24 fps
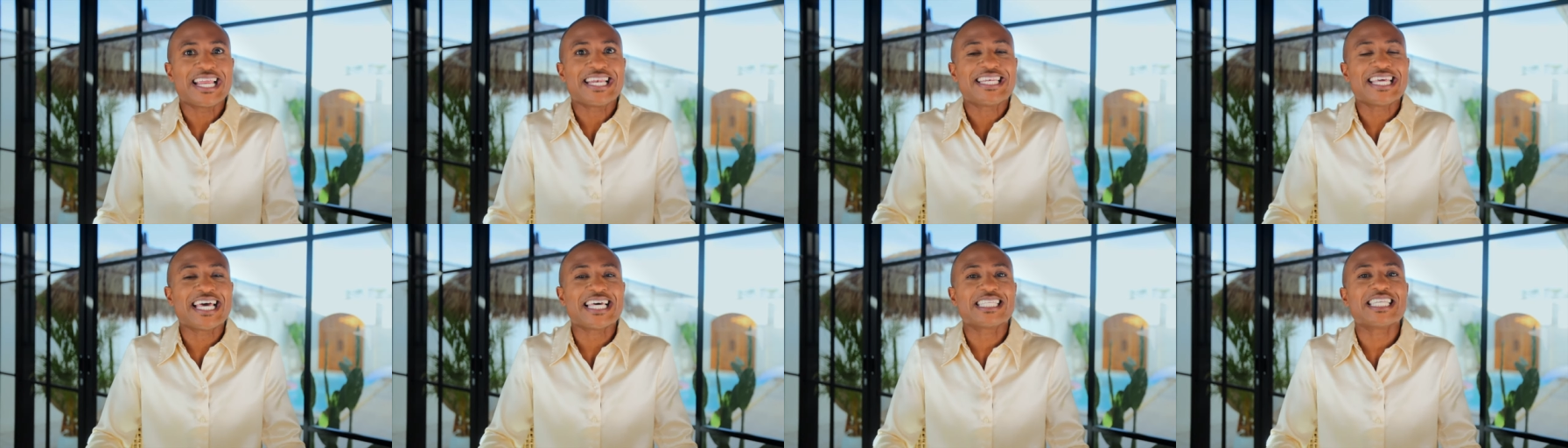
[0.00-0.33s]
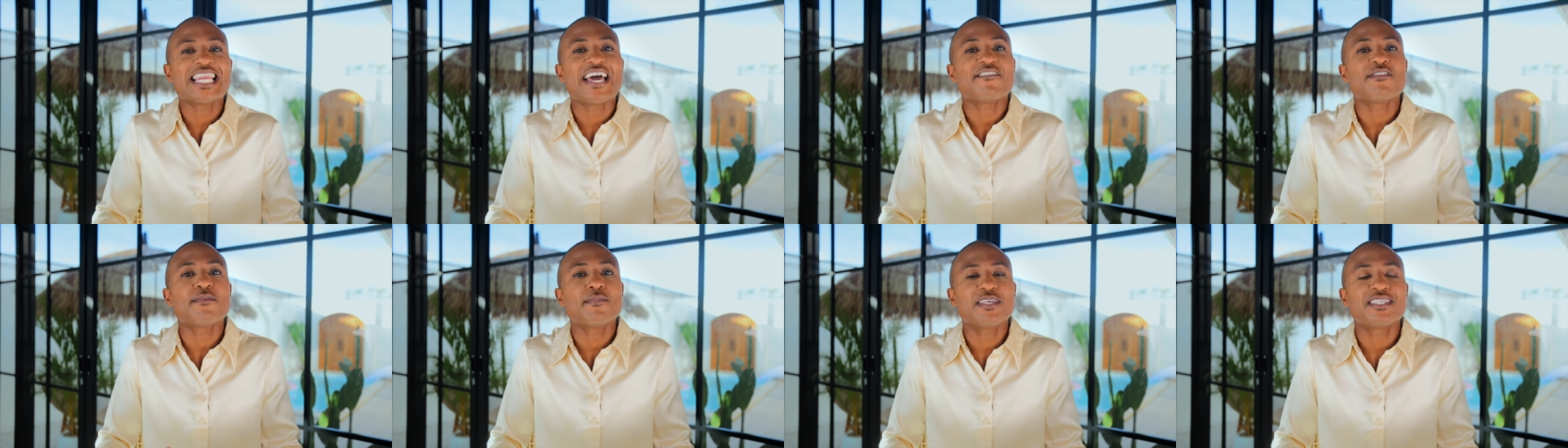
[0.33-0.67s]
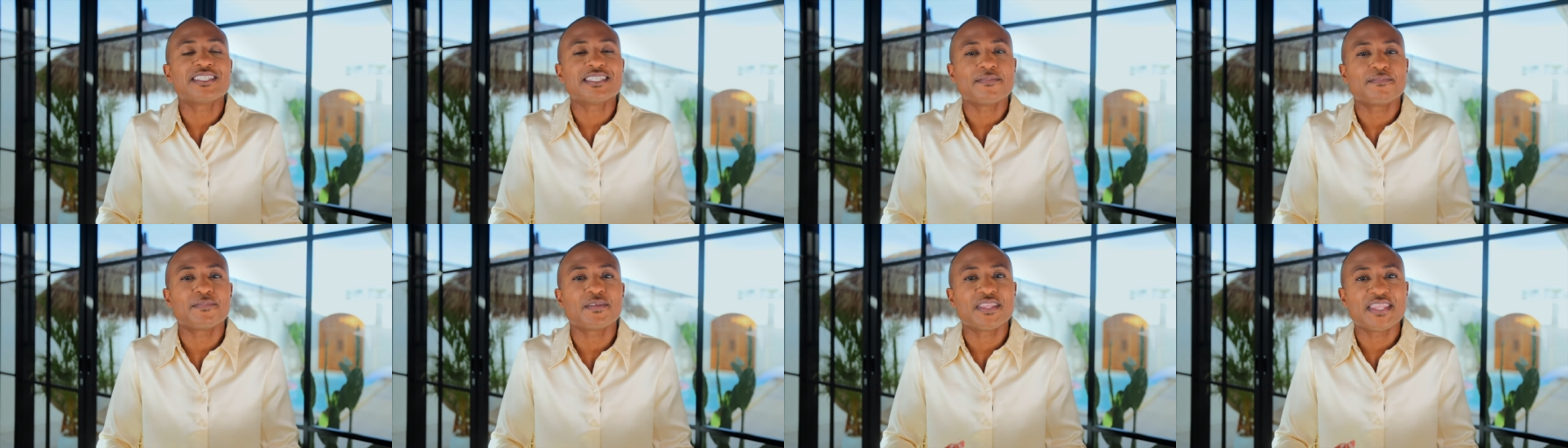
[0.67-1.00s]
It doesn't have to be
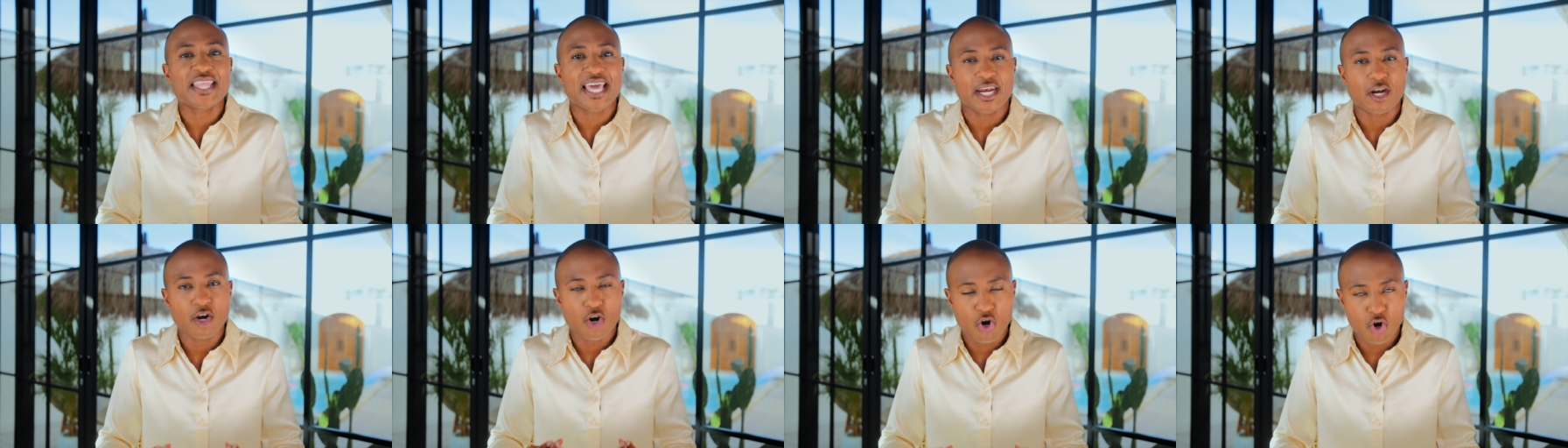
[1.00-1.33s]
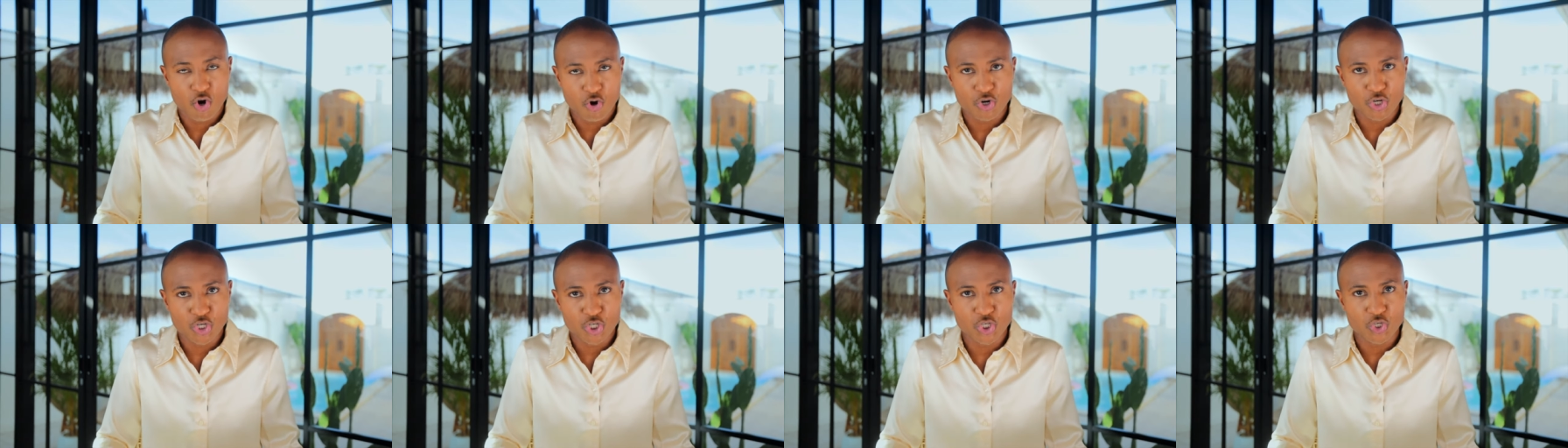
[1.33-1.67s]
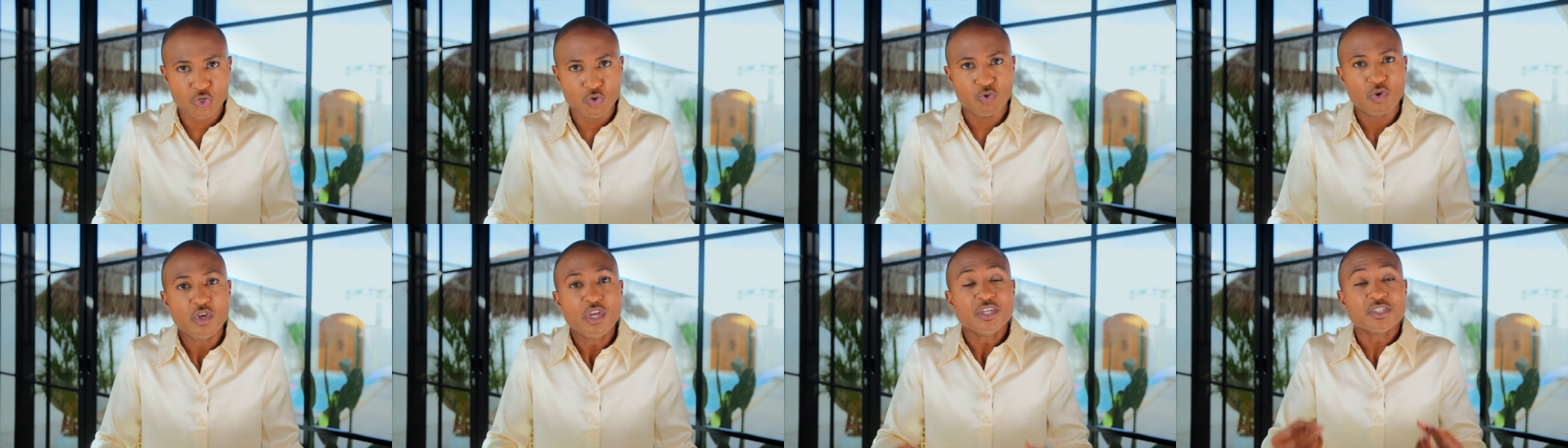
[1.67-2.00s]
something that hurts
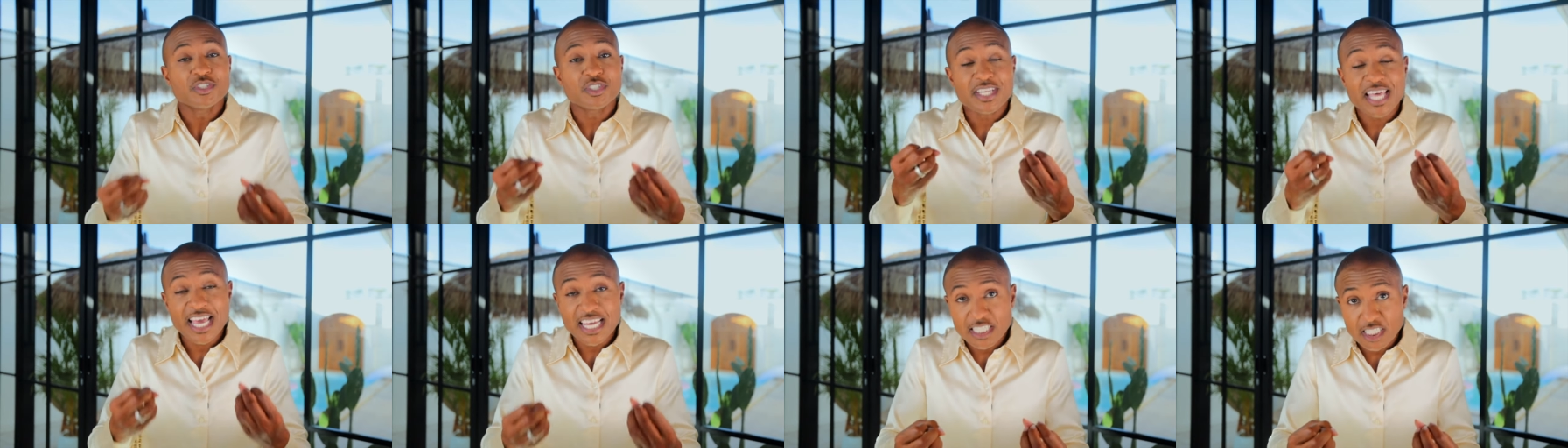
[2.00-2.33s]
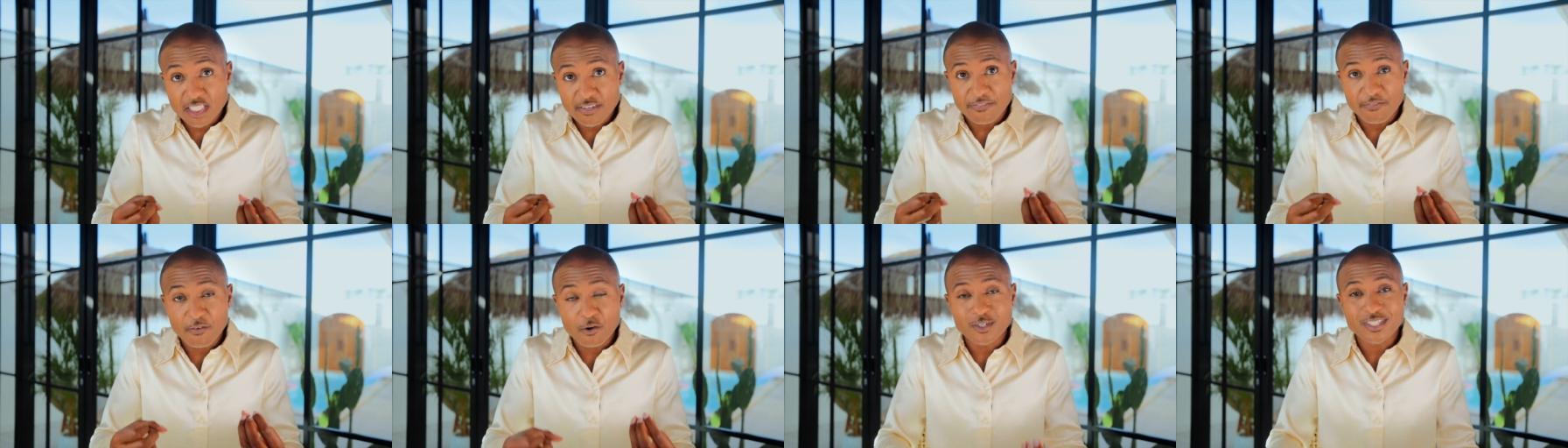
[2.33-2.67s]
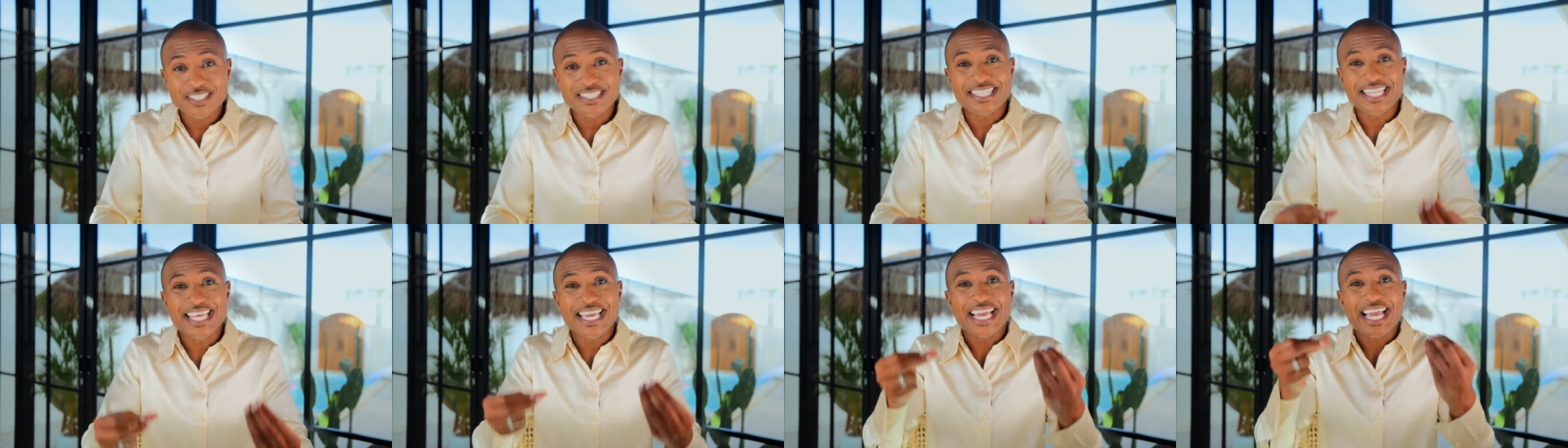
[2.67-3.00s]
you. So that's the
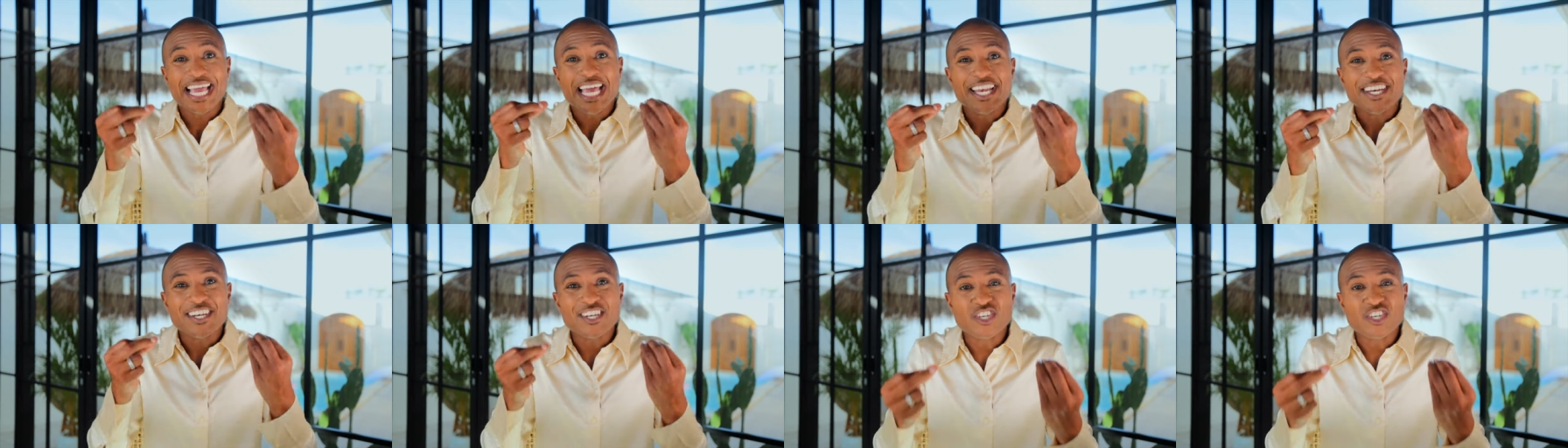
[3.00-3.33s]
first thing.